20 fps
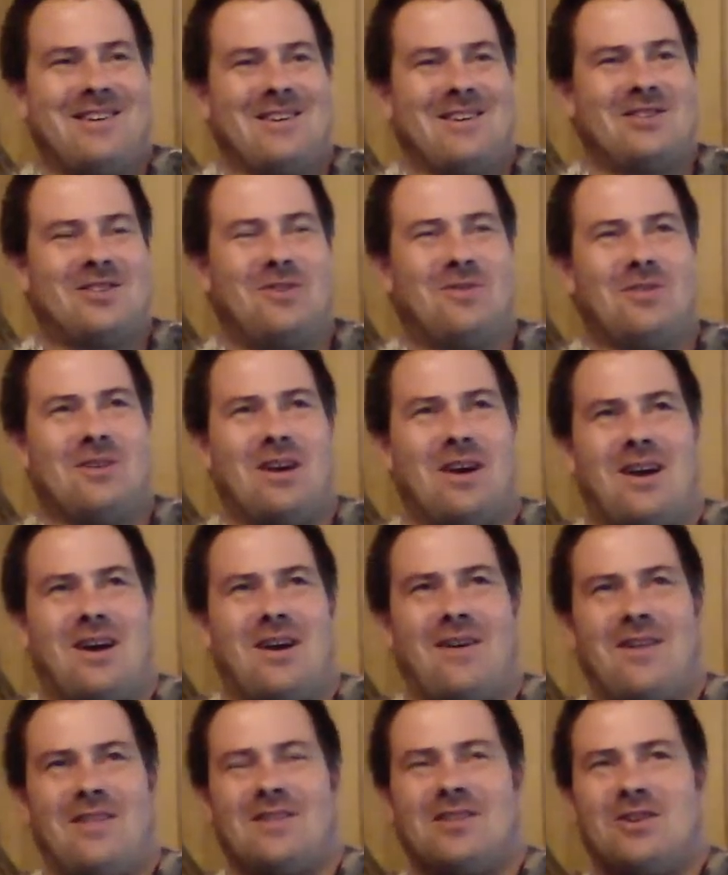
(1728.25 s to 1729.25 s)
She
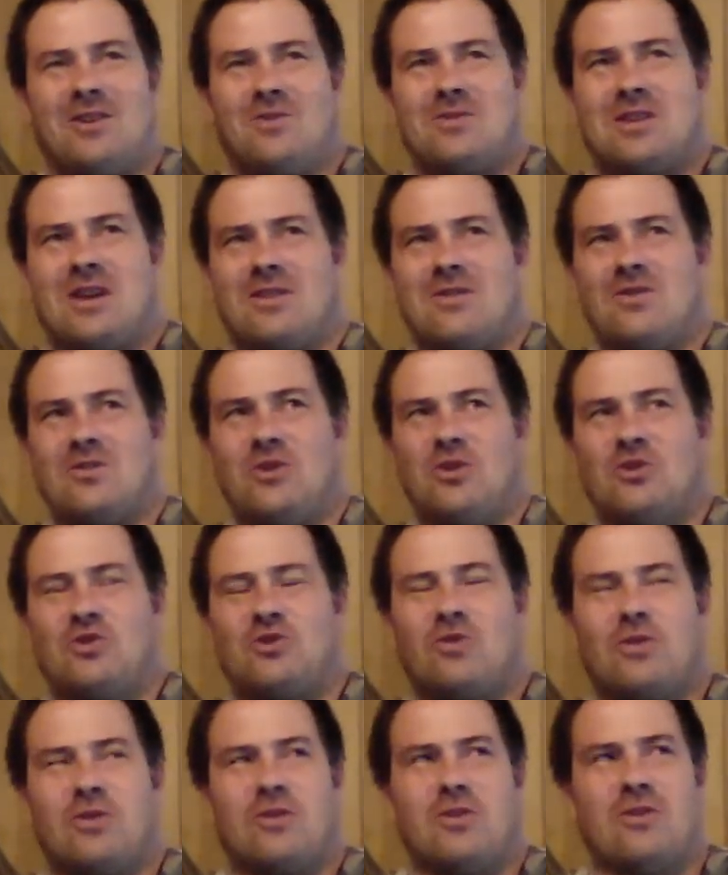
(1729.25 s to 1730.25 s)
was either
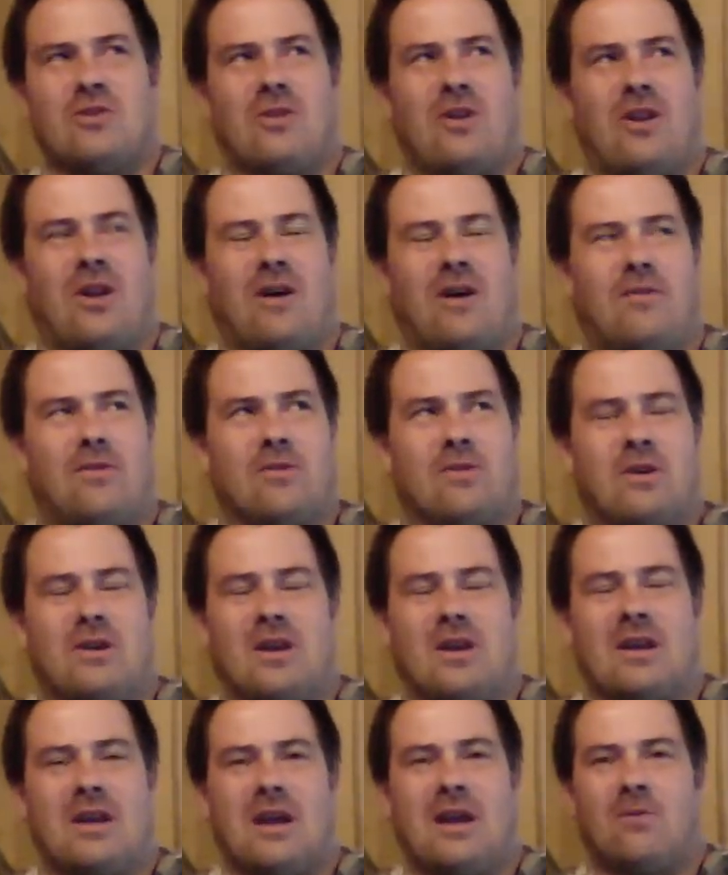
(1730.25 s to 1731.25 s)
neutral good or lawful
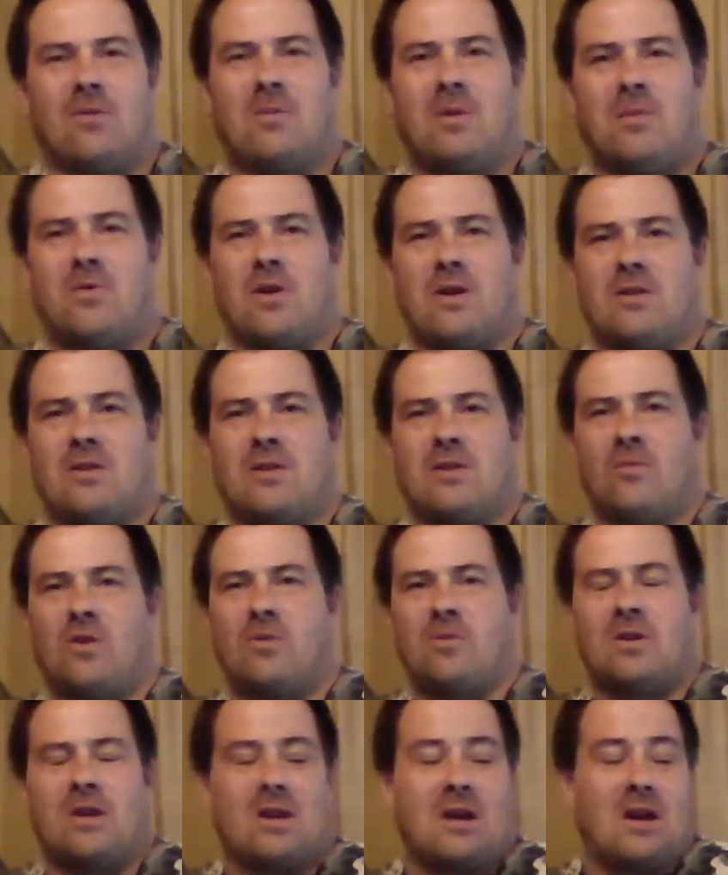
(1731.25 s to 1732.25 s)
good. I can't remember at the
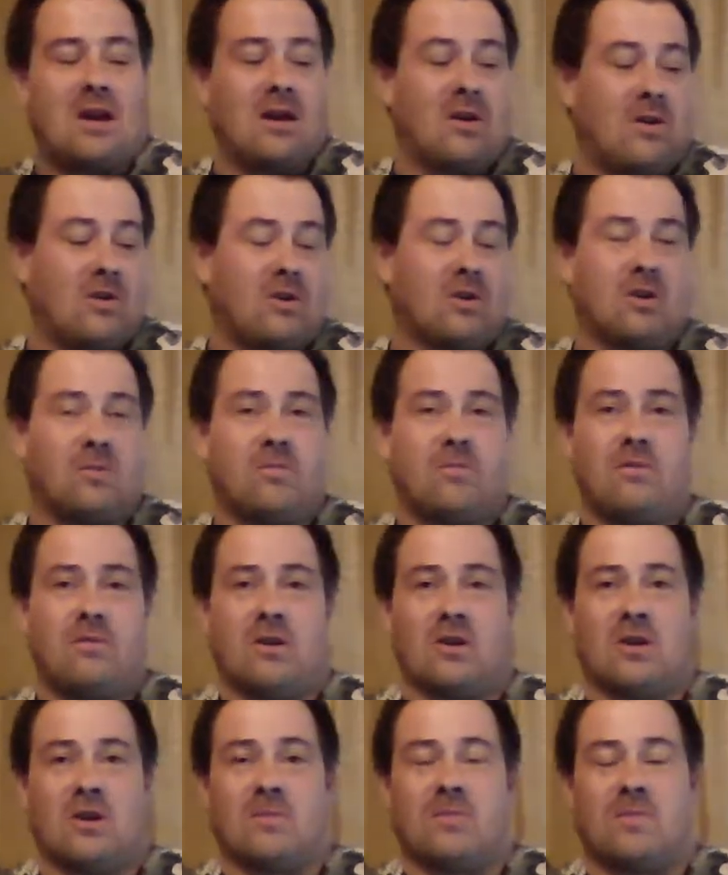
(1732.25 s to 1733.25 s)
moment. I gotta go
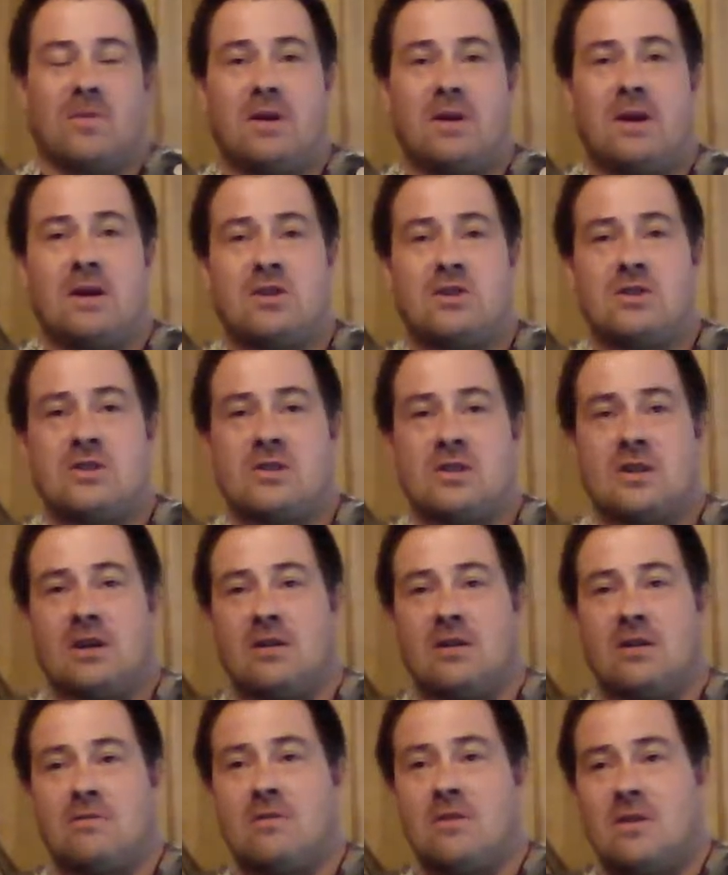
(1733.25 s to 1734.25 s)
look up the pages
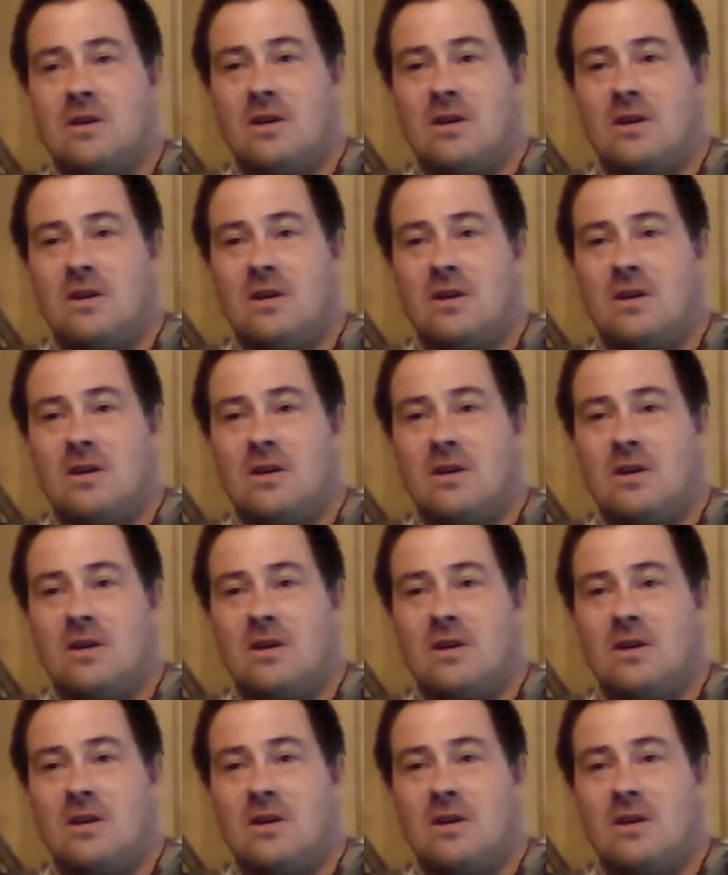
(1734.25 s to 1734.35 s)
again.